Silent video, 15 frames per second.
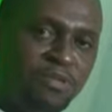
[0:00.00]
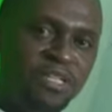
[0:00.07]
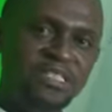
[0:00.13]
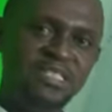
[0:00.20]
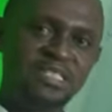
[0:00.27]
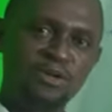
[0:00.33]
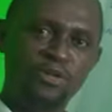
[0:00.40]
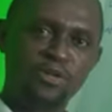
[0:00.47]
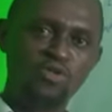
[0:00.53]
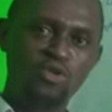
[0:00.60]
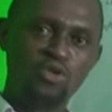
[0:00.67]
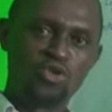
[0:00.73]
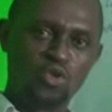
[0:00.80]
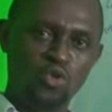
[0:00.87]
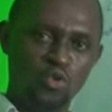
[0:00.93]
basis are we
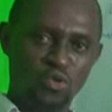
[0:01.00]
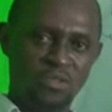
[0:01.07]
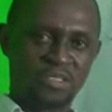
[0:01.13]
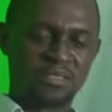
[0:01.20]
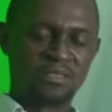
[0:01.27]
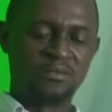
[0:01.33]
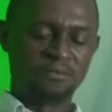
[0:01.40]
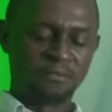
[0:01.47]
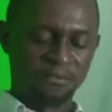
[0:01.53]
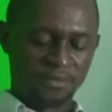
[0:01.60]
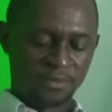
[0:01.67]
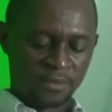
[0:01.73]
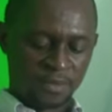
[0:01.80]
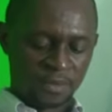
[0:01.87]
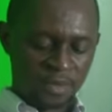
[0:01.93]
going to use?
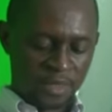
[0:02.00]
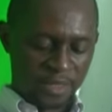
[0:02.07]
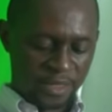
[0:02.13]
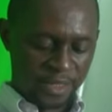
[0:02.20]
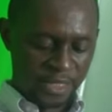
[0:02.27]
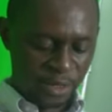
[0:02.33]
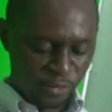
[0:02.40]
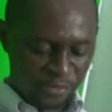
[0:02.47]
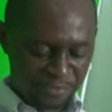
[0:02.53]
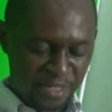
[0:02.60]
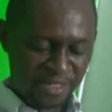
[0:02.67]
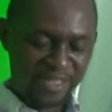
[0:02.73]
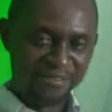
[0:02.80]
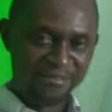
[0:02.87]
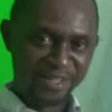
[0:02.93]
Here we've
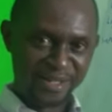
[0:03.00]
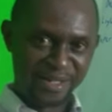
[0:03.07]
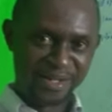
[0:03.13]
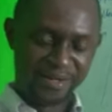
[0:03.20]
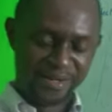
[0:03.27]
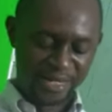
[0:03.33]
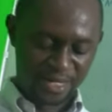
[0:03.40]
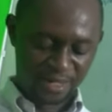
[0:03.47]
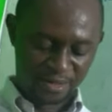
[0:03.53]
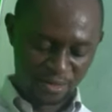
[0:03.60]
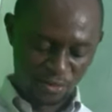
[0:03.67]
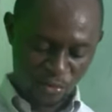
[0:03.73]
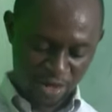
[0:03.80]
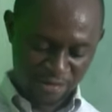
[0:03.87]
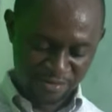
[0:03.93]
been given area.
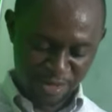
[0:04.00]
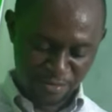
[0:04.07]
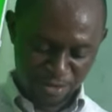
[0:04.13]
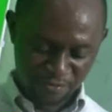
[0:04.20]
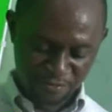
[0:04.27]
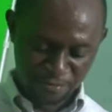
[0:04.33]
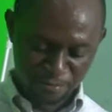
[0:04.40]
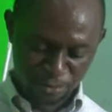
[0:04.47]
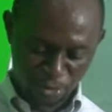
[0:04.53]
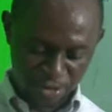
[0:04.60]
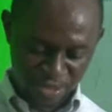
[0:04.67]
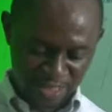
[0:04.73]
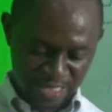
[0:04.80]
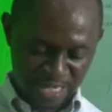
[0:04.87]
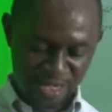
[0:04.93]
We have number of
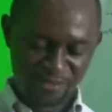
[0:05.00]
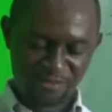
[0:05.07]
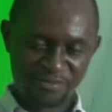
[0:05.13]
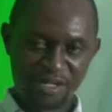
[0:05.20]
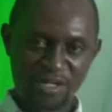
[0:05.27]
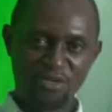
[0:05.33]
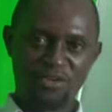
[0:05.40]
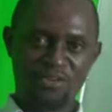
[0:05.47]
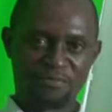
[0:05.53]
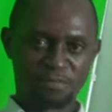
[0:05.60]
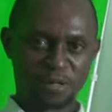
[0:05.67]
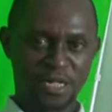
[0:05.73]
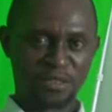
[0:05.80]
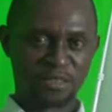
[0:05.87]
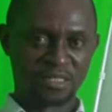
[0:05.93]
employees and value of
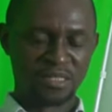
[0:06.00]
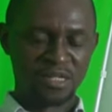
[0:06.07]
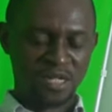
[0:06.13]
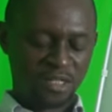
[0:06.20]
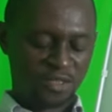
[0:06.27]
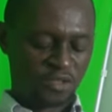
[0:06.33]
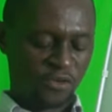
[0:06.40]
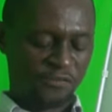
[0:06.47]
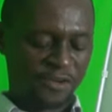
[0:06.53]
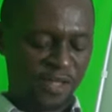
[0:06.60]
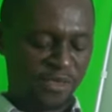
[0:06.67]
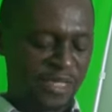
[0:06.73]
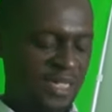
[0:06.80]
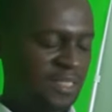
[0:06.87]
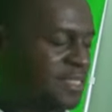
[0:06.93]
plant. So we
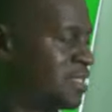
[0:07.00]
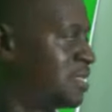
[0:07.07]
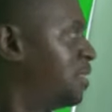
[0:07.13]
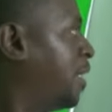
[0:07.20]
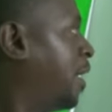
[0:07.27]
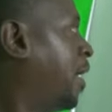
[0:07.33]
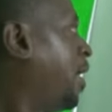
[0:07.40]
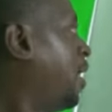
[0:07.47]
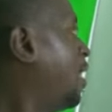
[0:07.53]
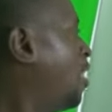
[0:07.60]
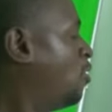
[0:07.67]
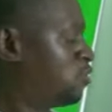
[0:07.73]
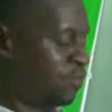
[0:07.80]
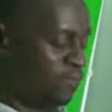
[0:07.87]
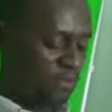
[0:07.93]
find that
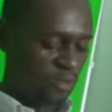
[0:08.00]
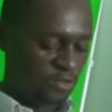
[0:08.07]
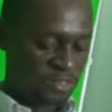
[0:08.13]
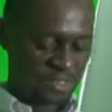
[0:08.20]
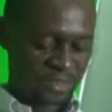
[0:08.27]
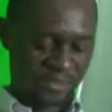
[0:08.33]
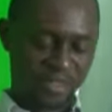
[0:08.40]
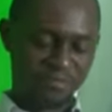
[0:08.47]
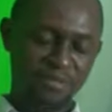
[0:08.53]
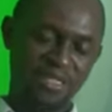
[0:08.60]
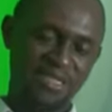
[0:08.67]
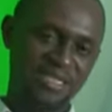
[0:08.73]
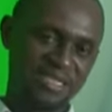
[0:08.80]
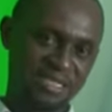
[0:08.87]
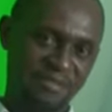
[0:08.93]
out of those 3
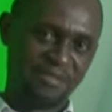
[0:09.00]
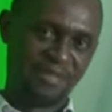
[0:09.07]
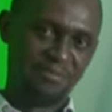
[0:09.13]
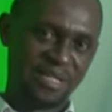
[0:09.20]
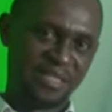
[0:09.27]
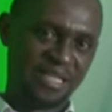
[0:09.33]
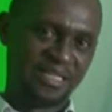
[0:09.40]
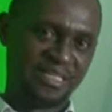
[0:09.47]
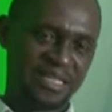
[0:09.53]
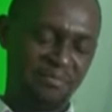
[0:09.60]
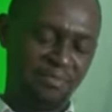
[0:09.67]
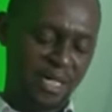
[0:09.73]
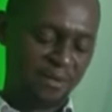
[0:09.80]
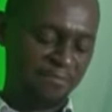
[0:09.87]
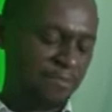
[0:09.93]
bases given by the
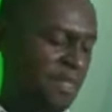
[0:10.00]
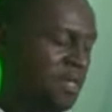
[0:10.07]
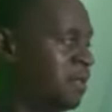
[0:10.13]
examiner,